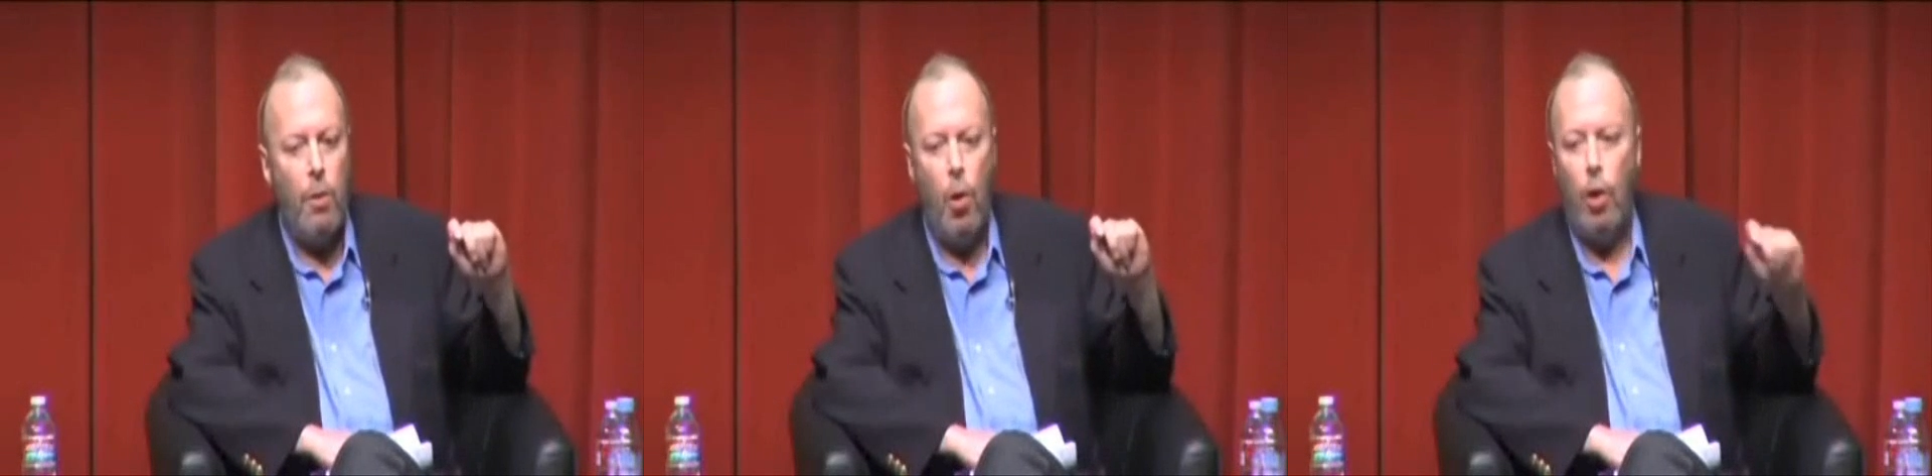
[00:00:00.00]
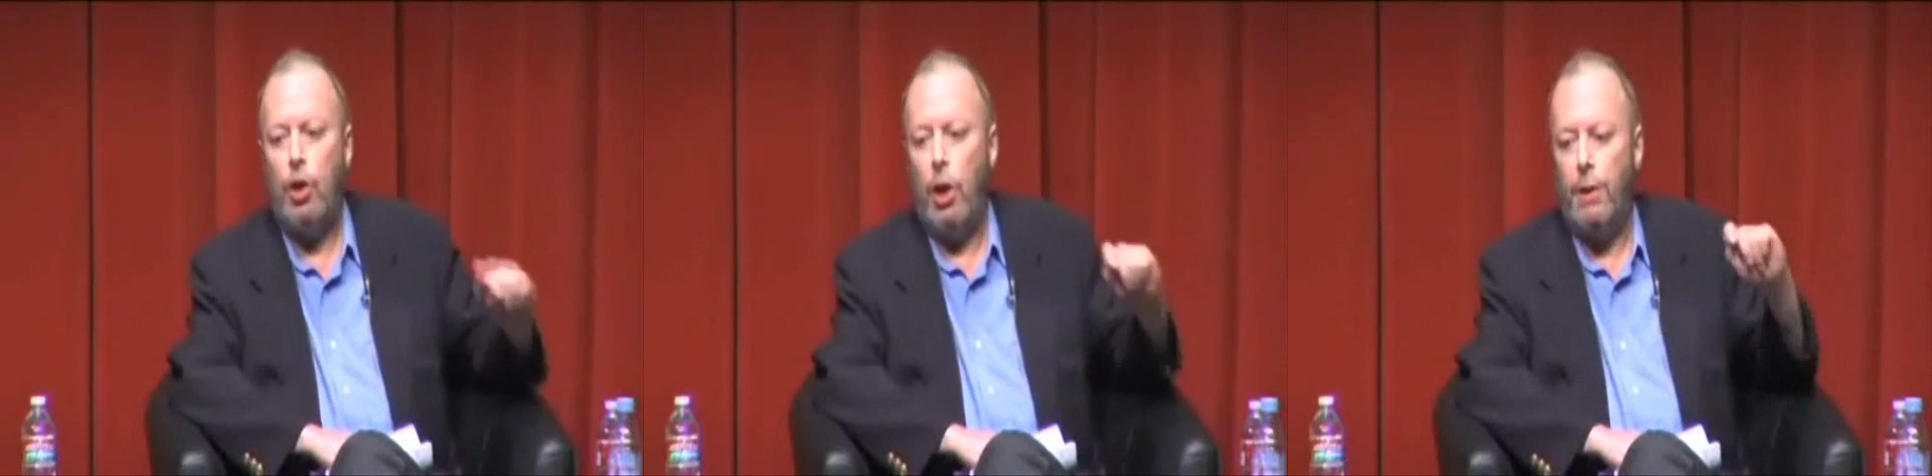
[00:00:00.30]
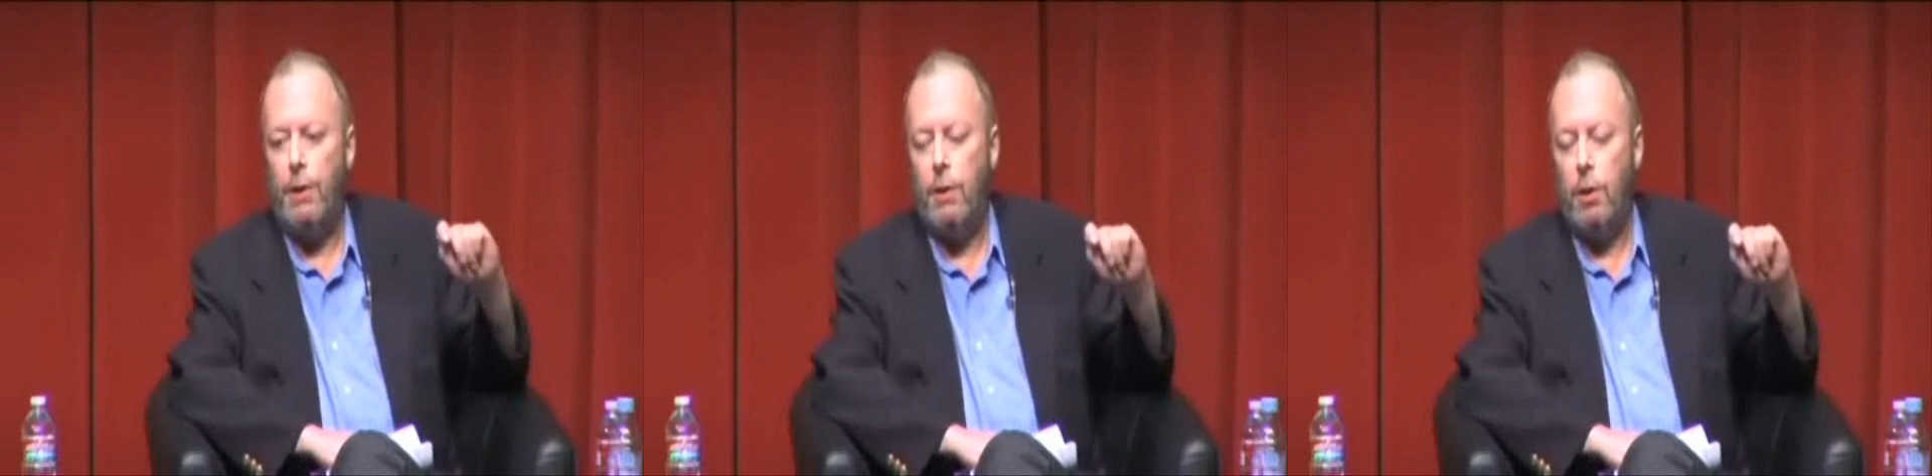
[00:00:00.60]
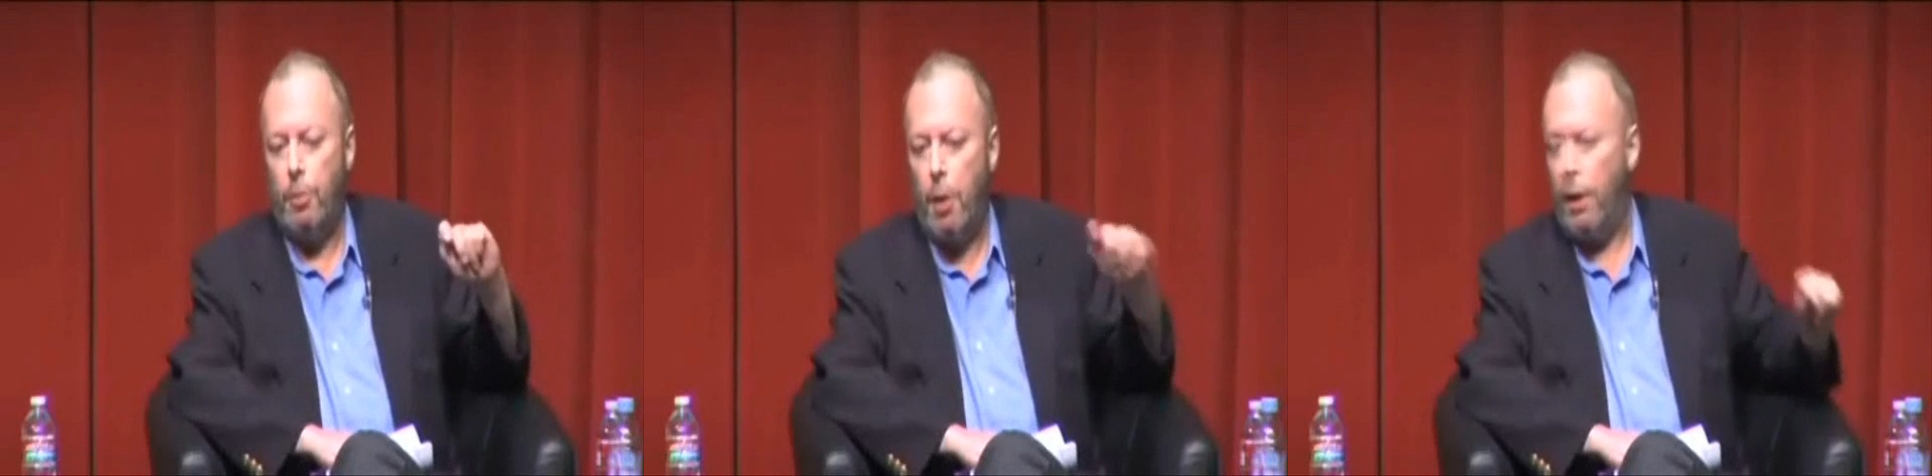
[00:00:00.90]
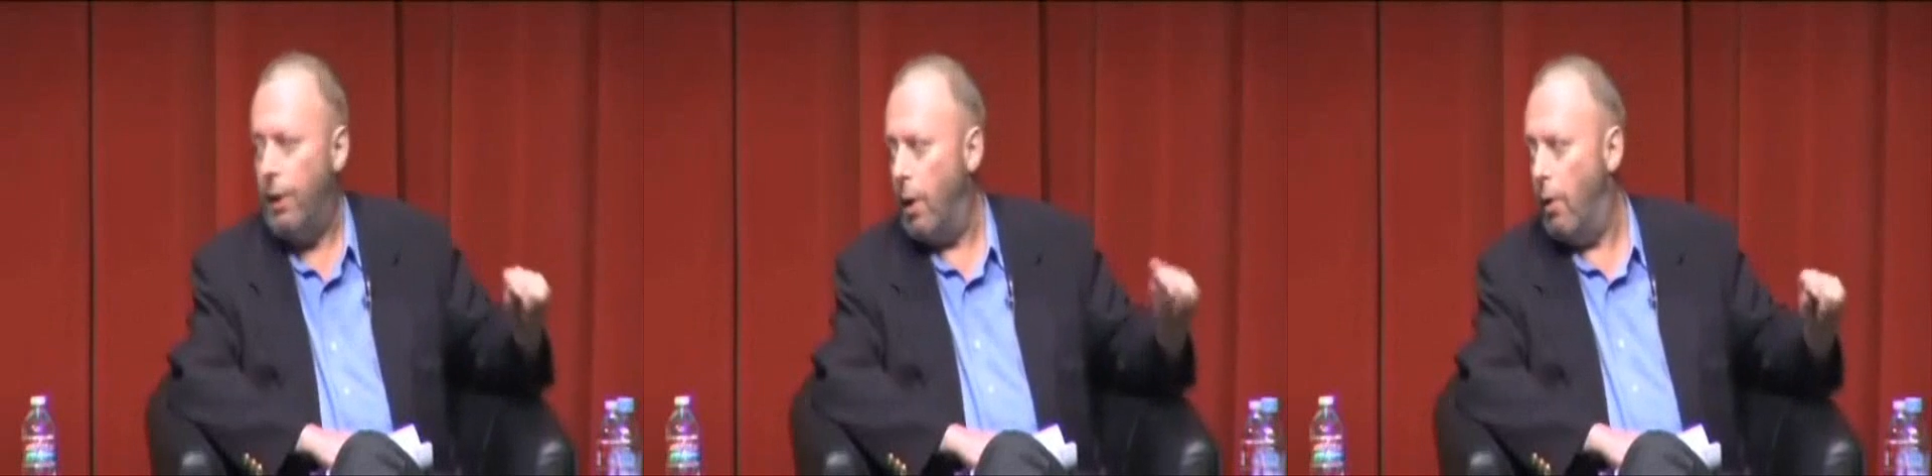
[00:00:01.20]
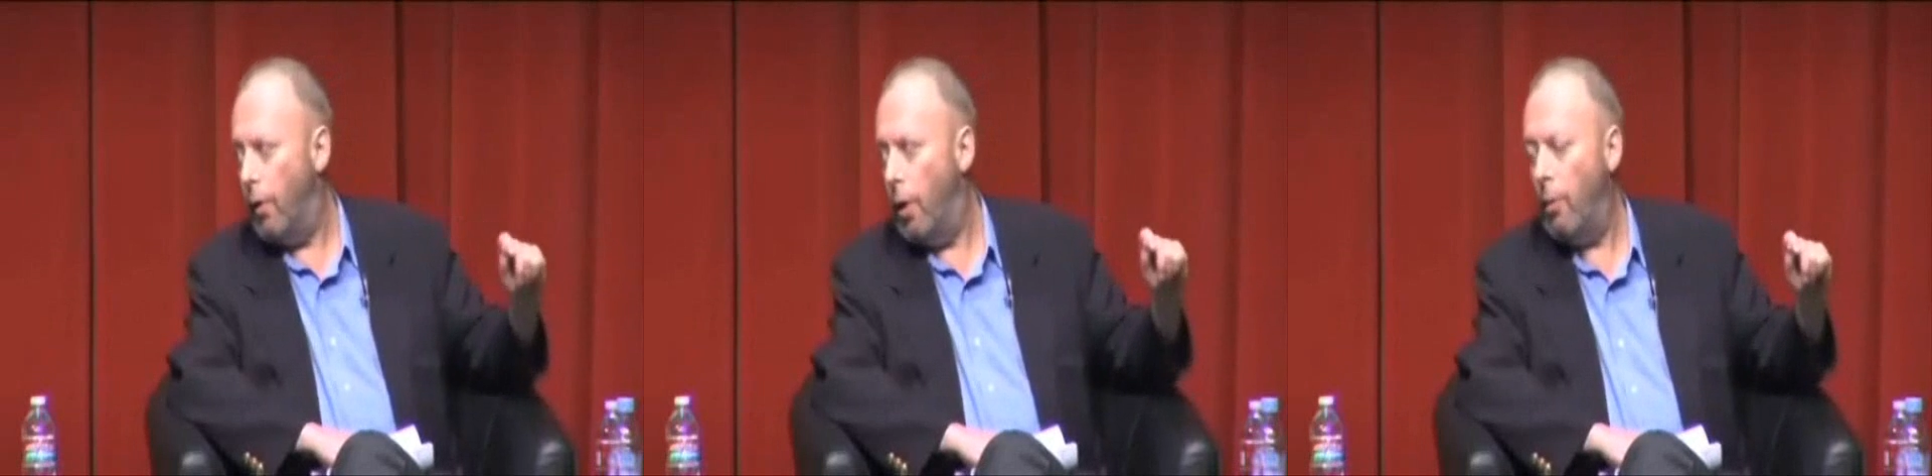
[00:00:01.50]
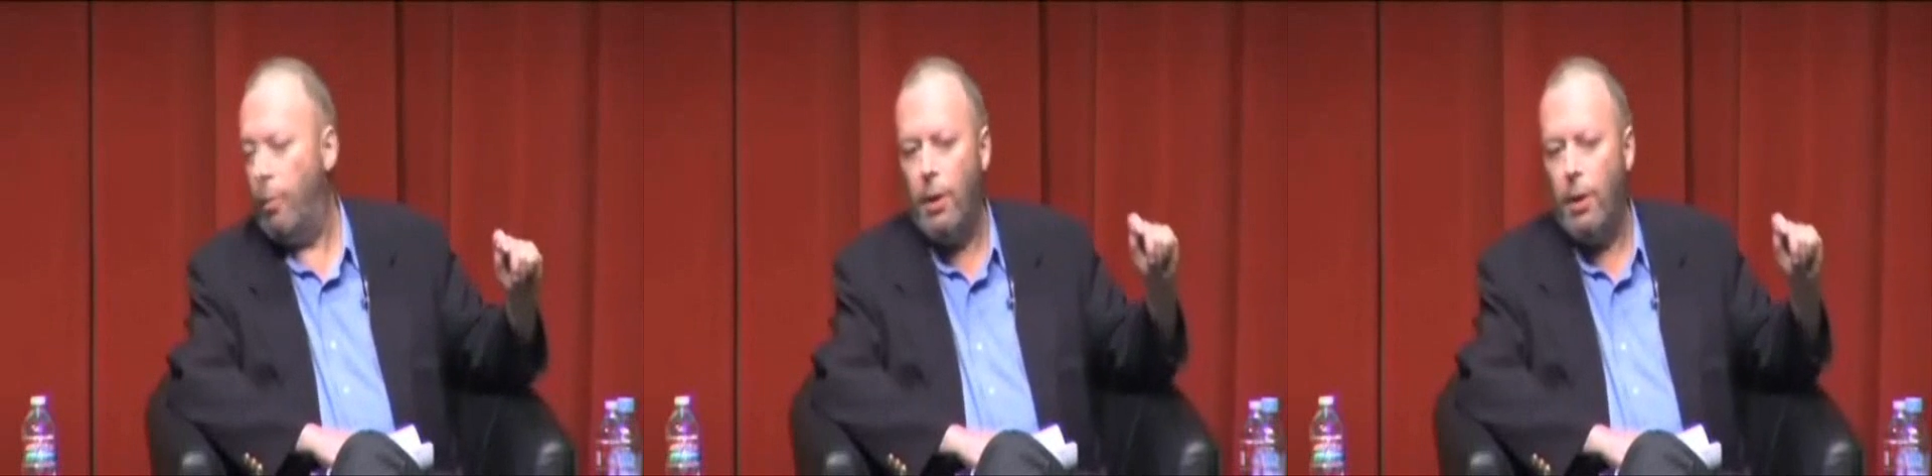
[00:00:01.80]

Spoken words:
not just that the party's over,